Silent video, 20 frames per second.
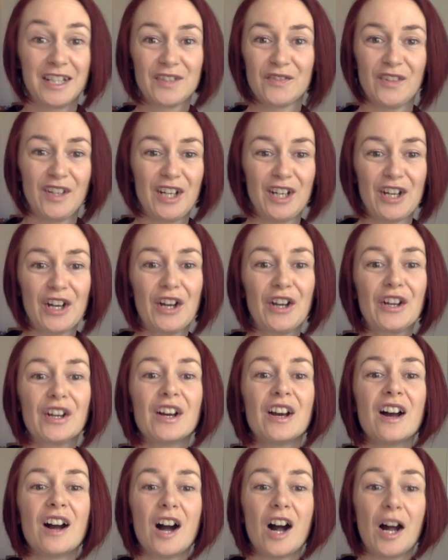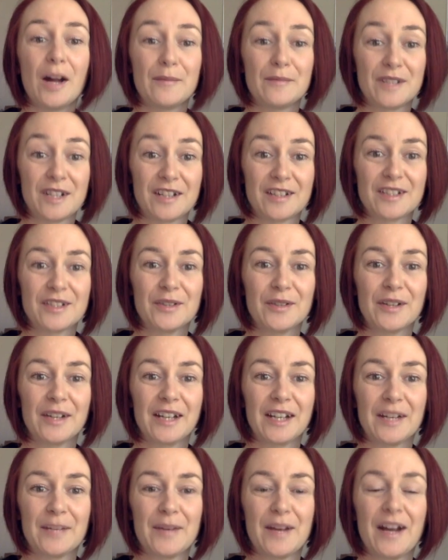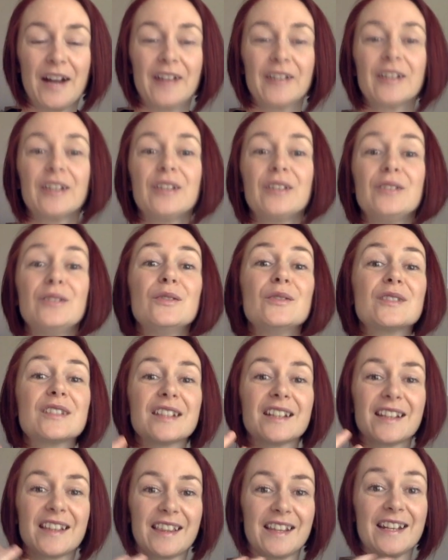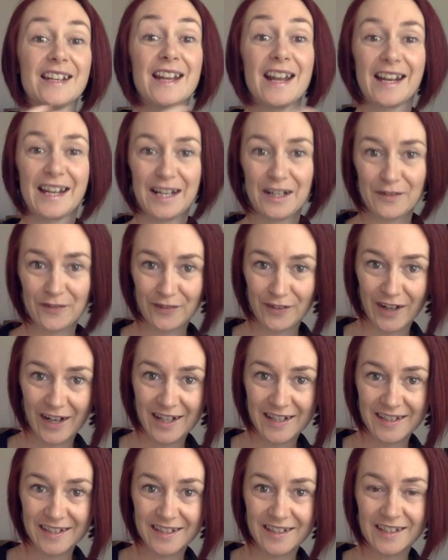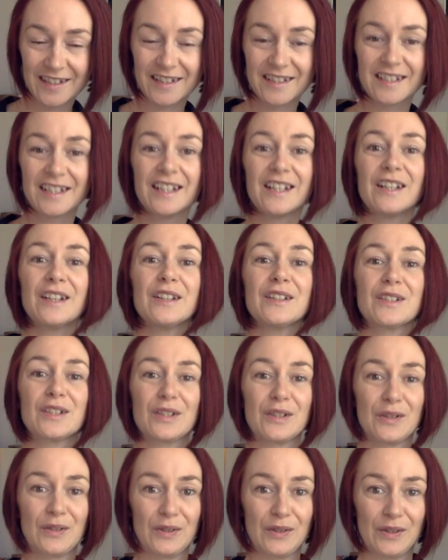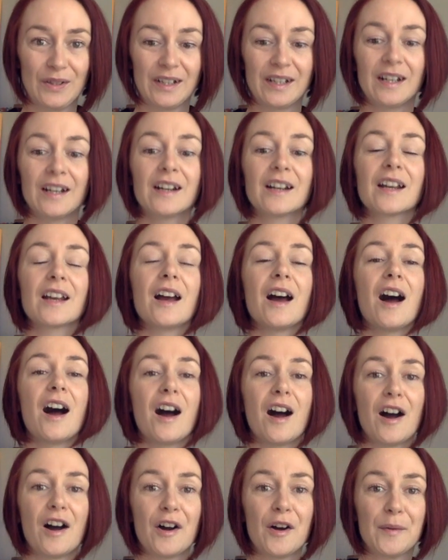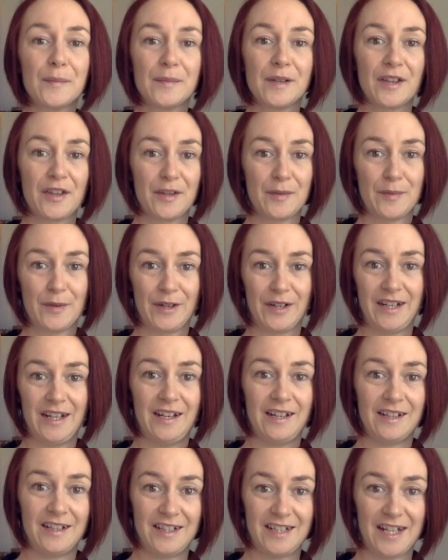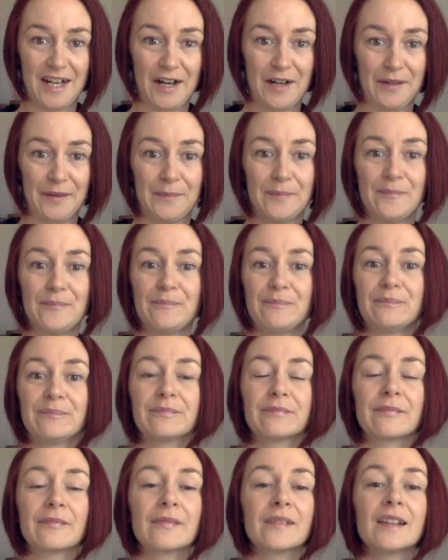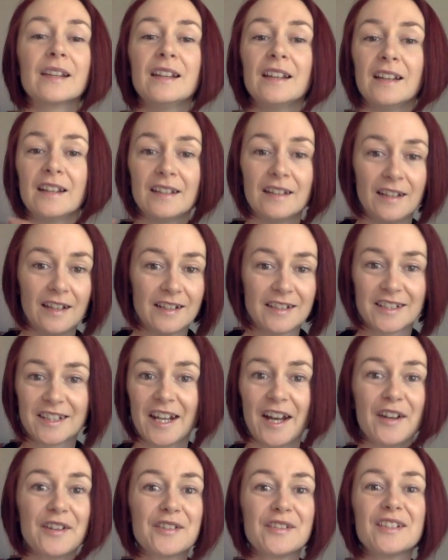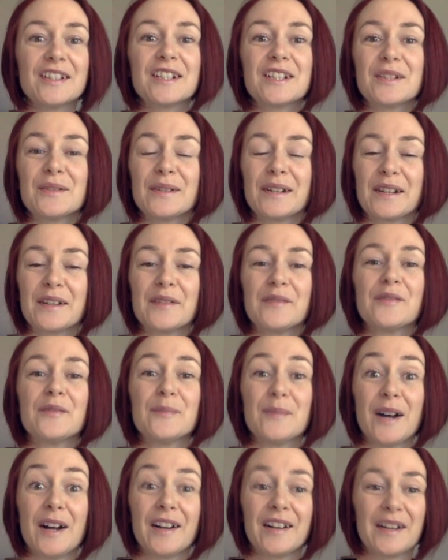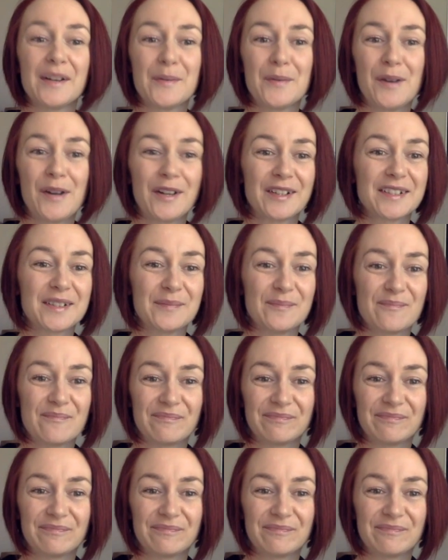video, I'm just talking about using the negative phrases to calm the body down. It's counterintuitive, but it works.